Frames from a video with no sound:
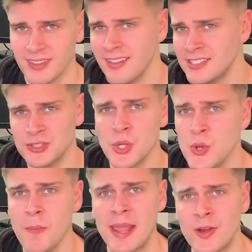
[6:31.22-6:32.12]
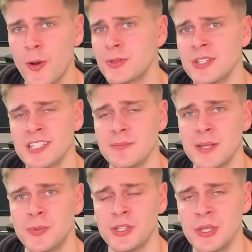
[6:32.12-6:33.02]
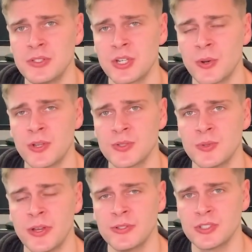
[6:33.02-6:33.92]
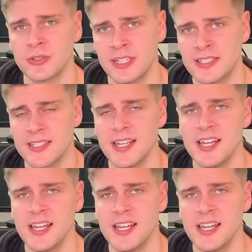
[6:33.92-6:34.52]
There's two main options that people use to cross all those strings.